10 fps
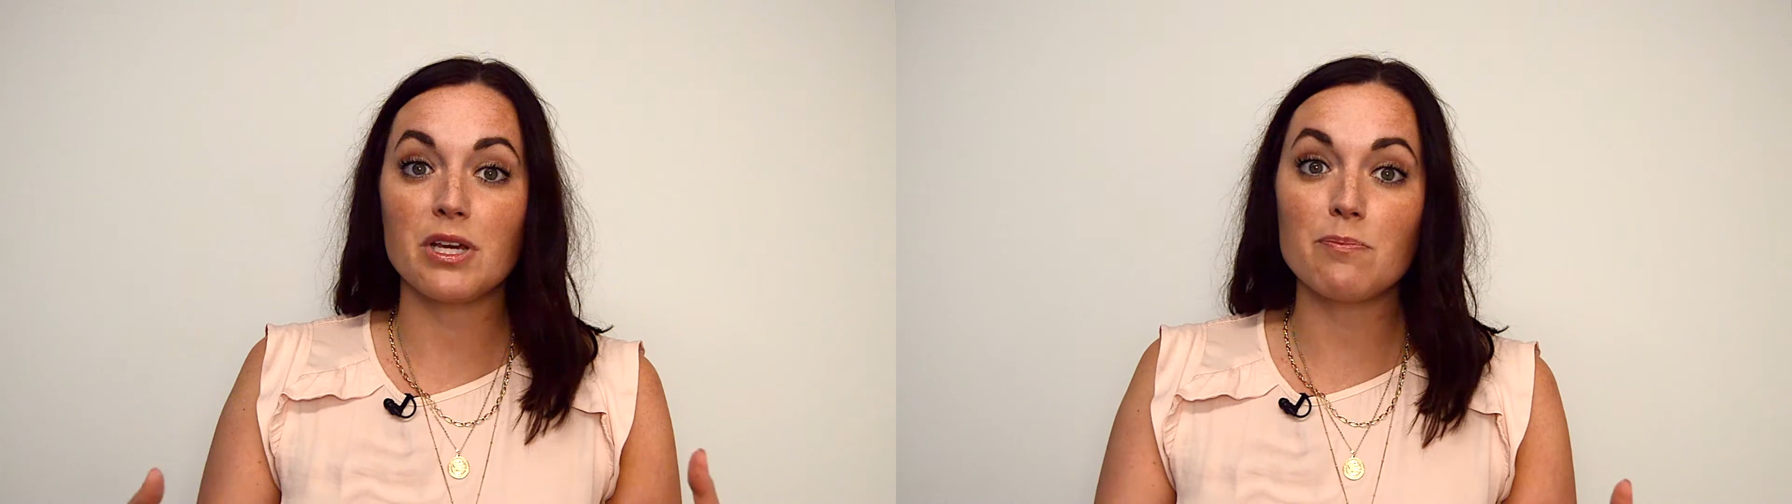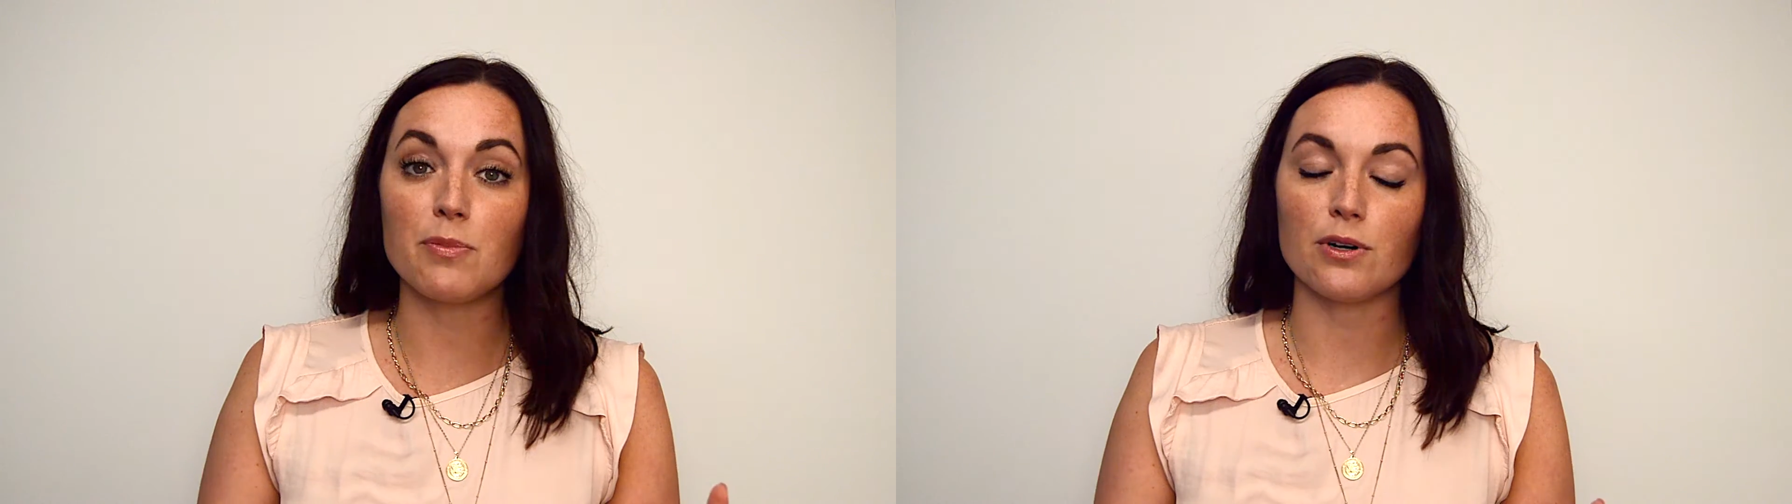
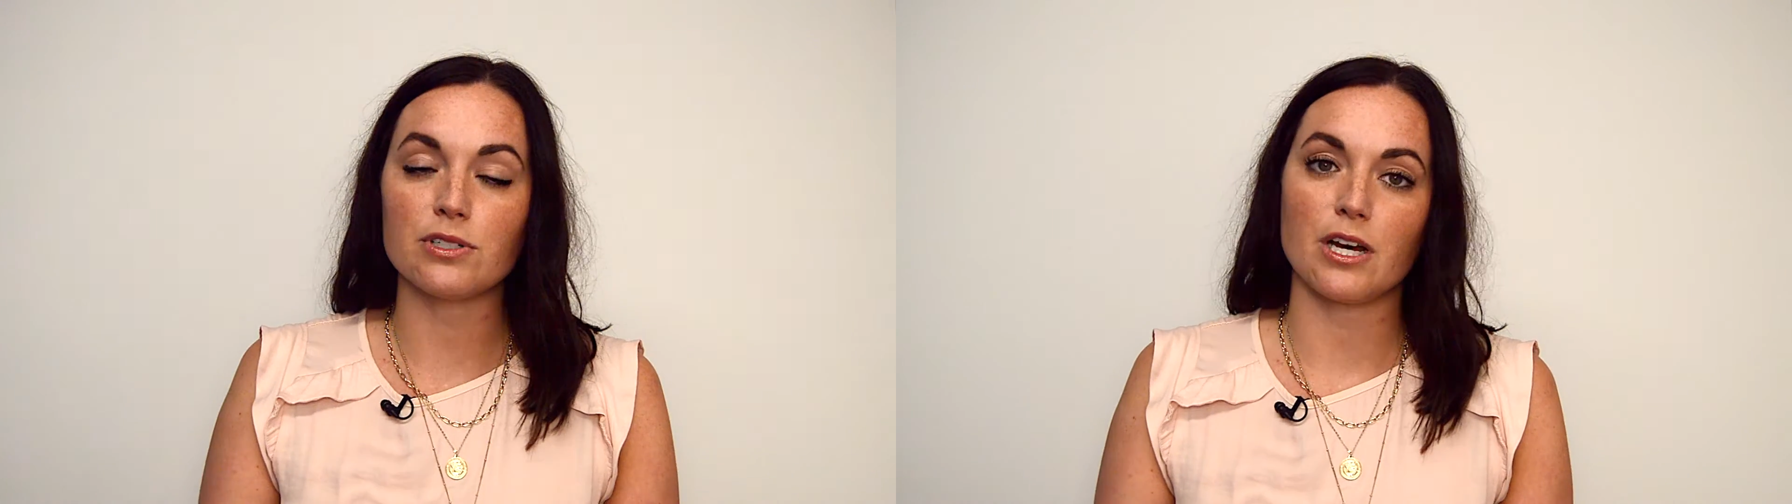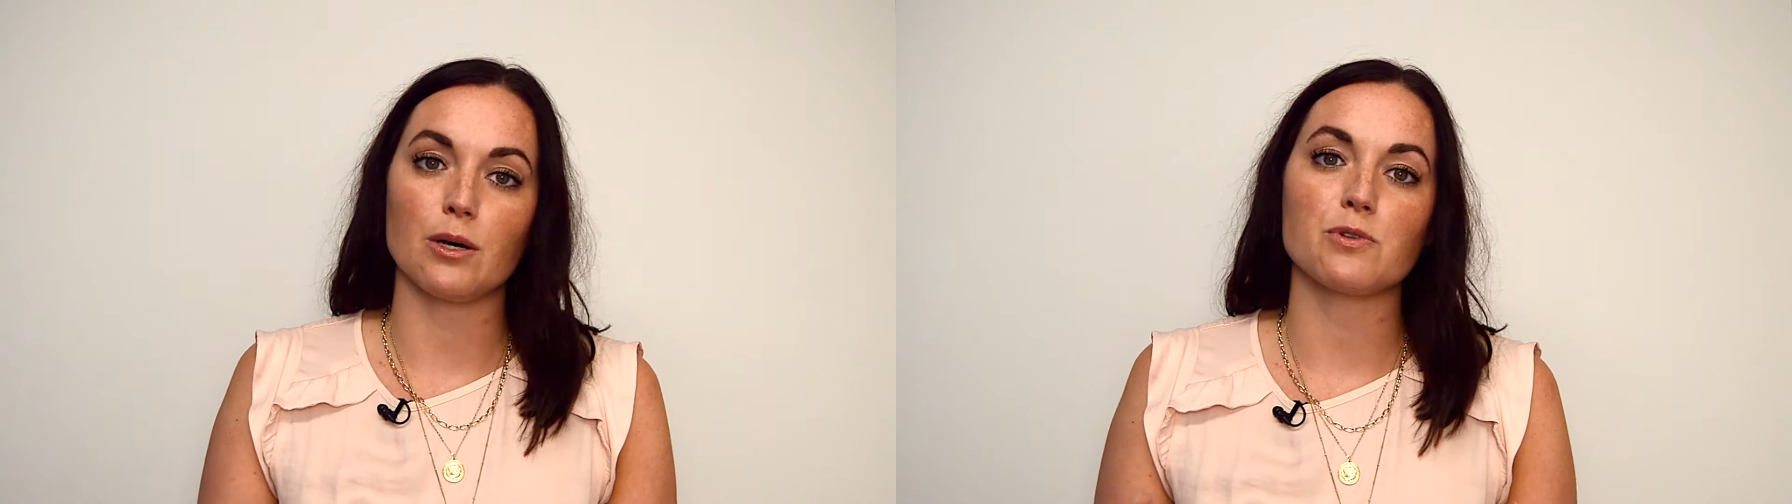people
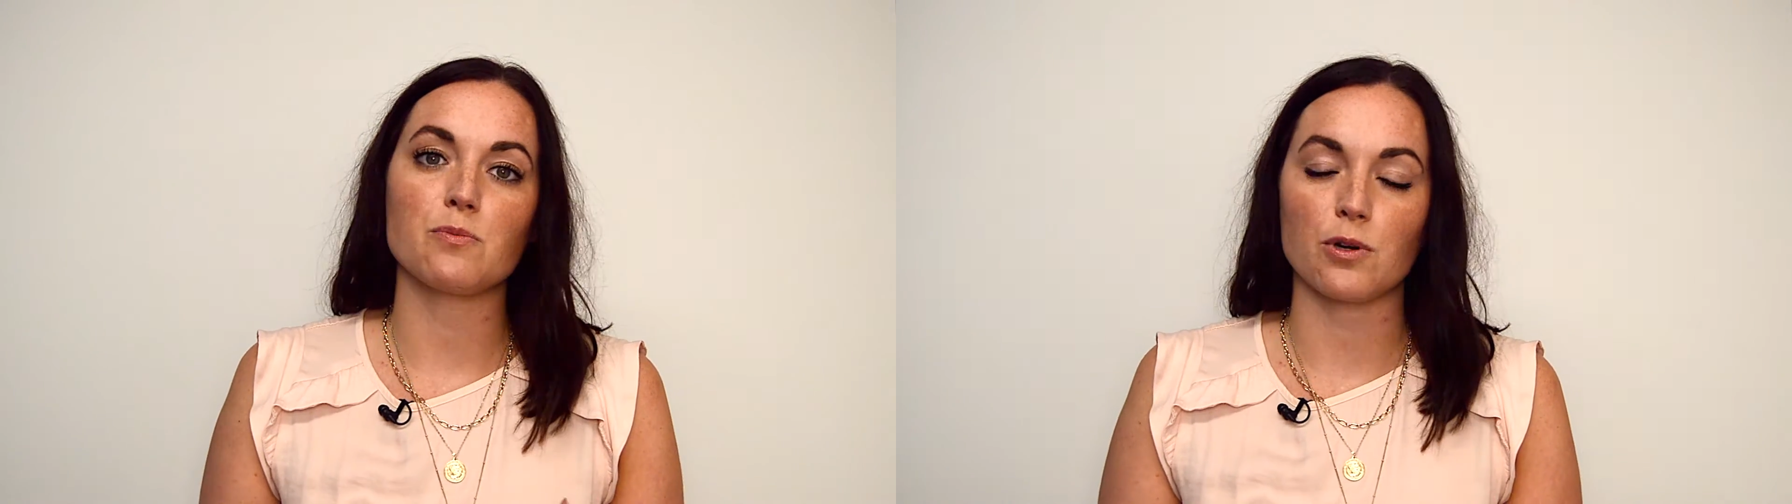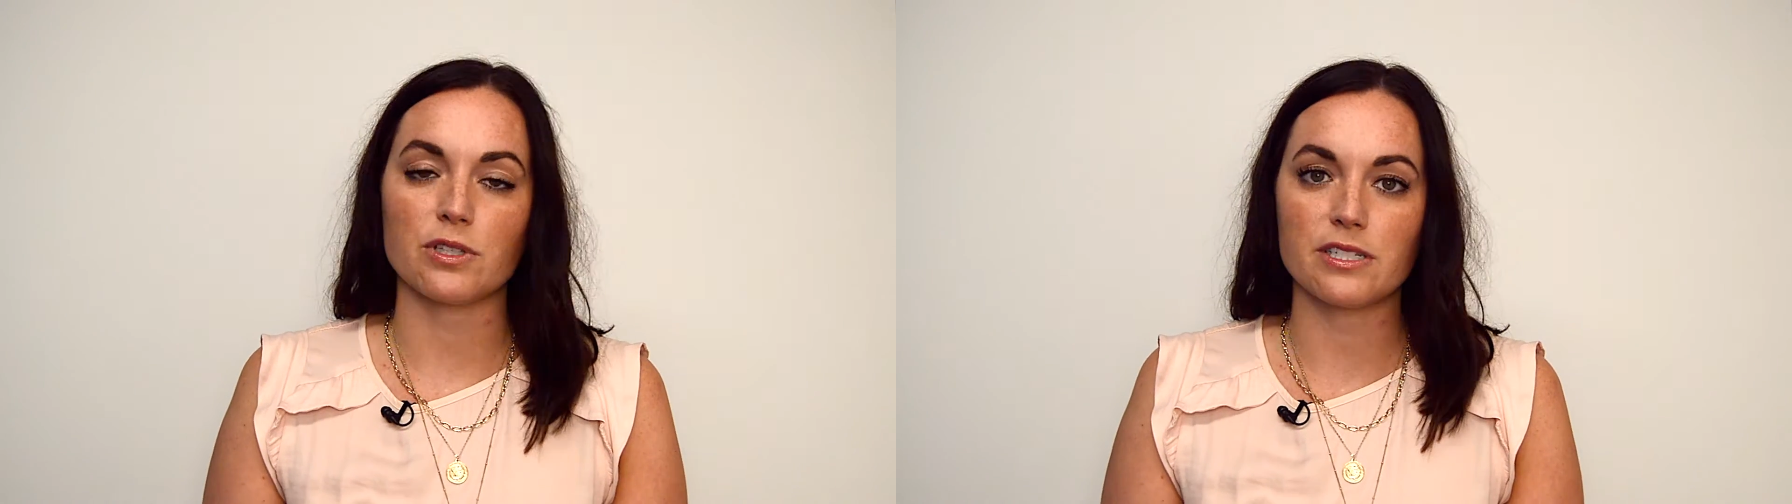to help
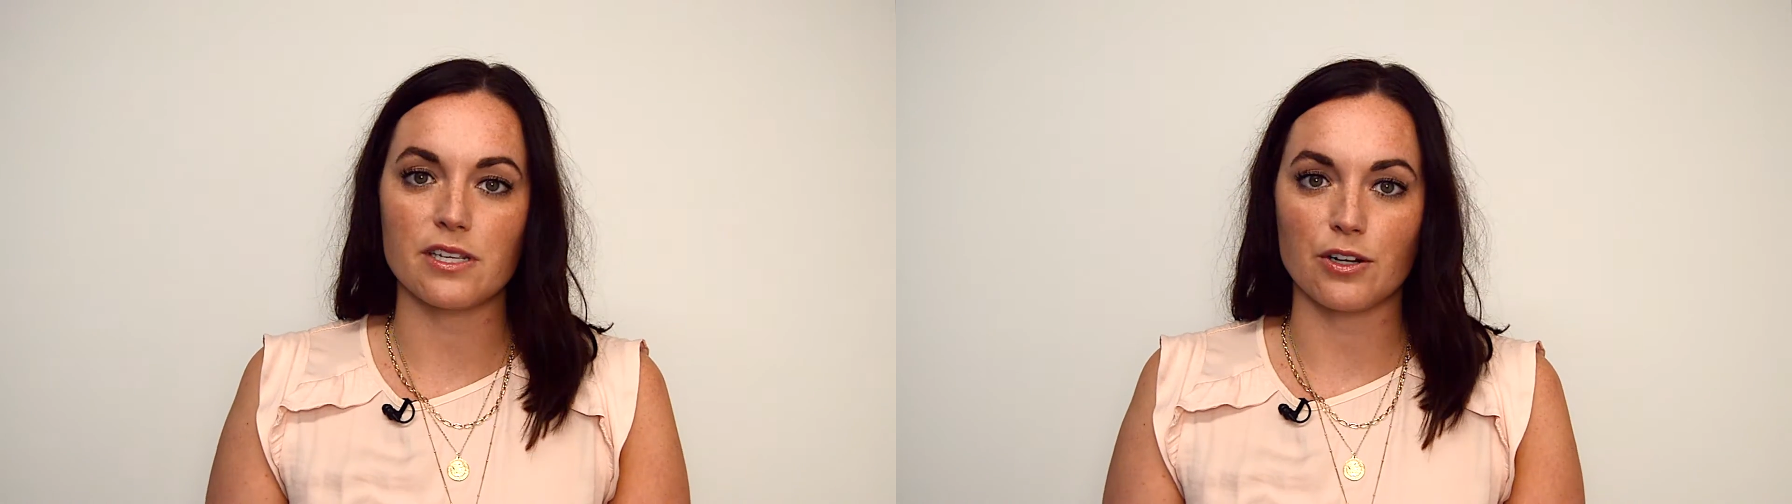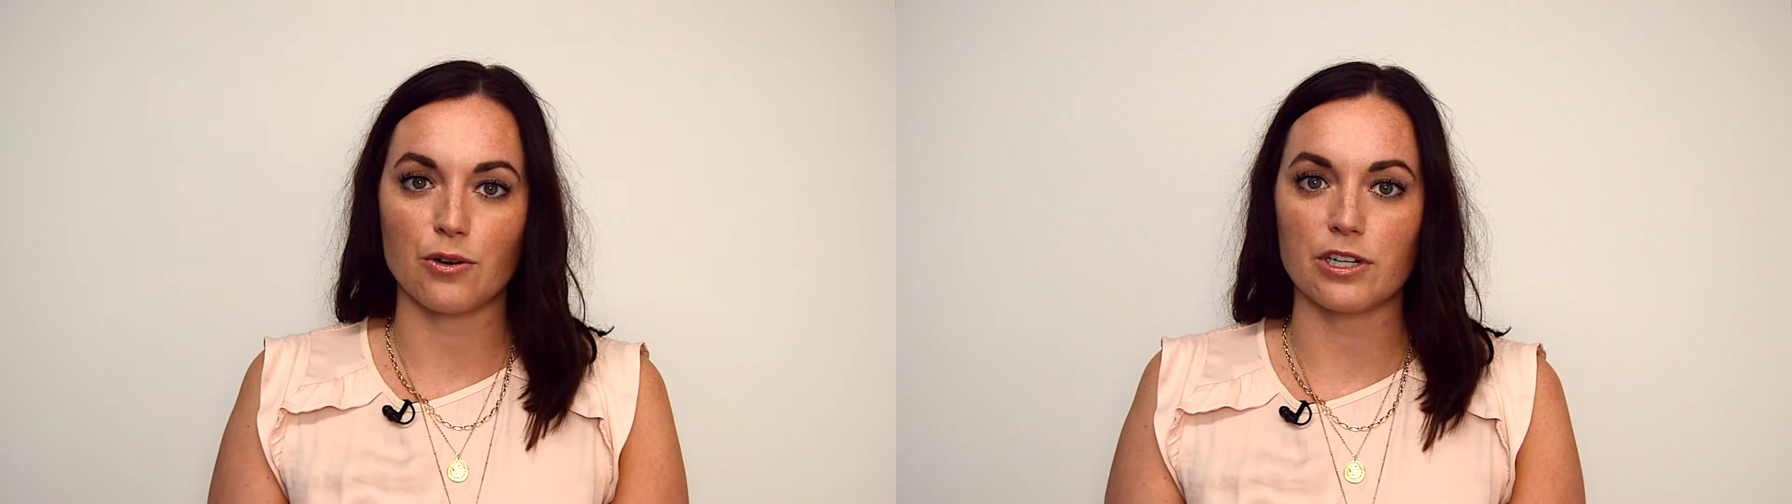support these
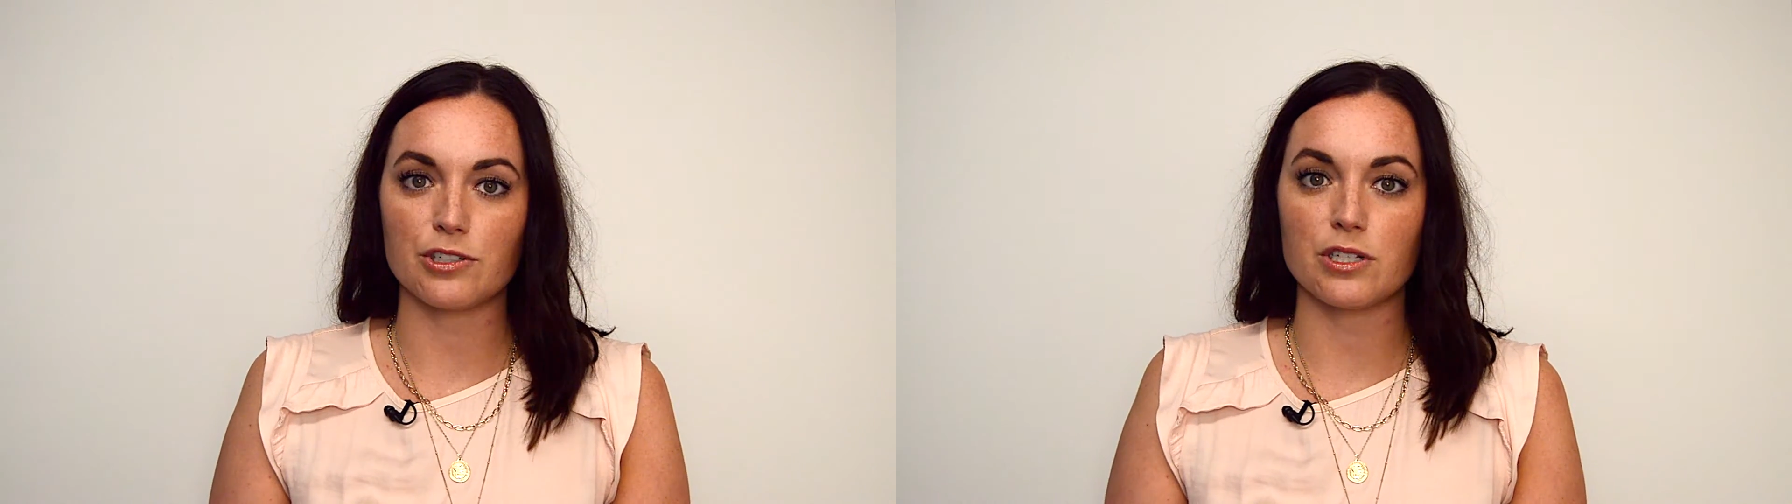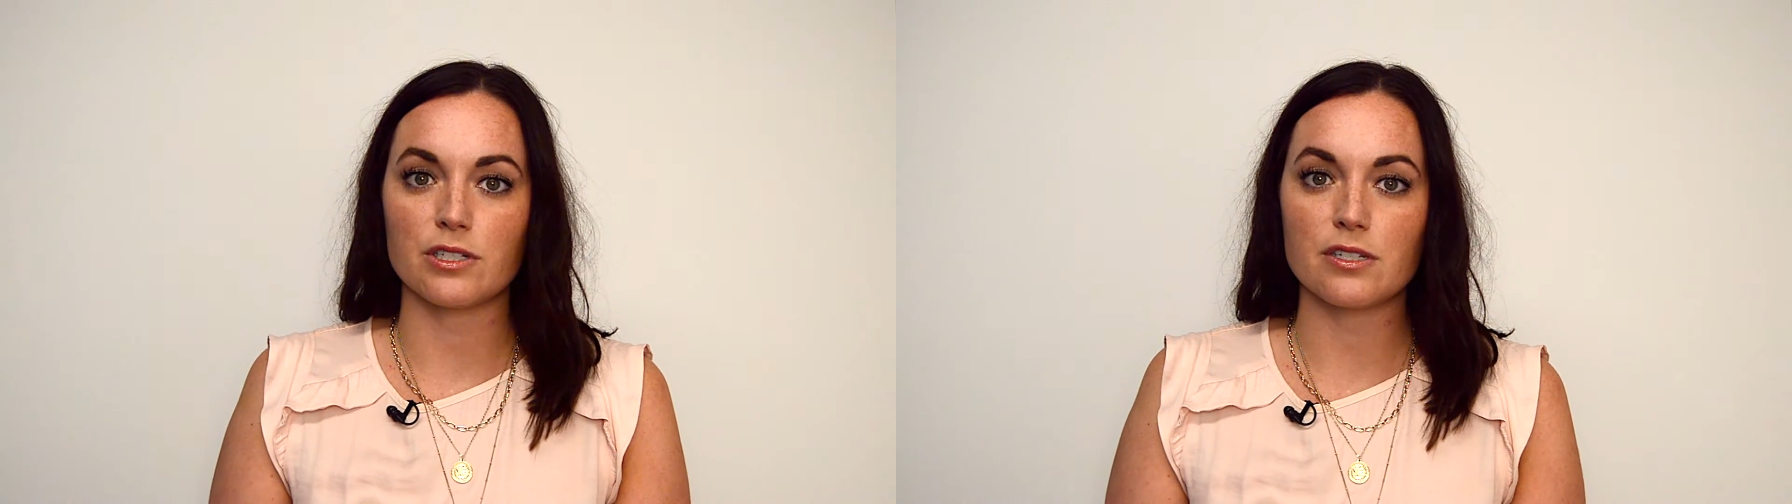
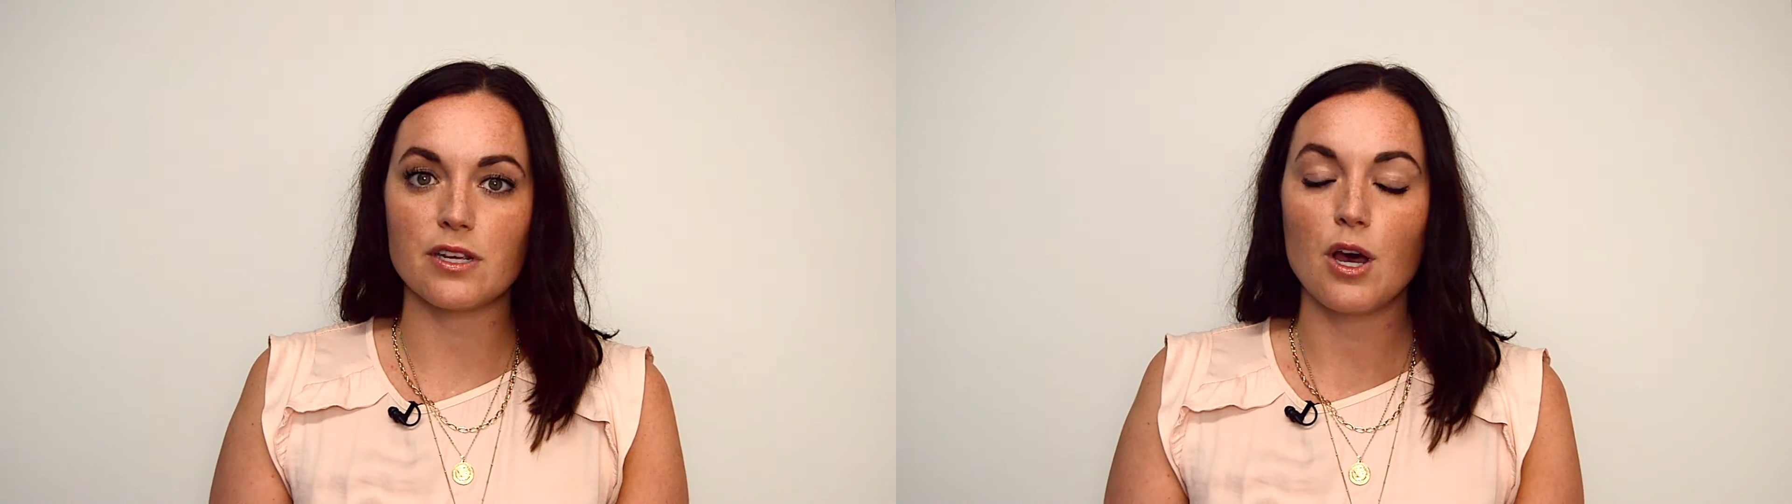integrations,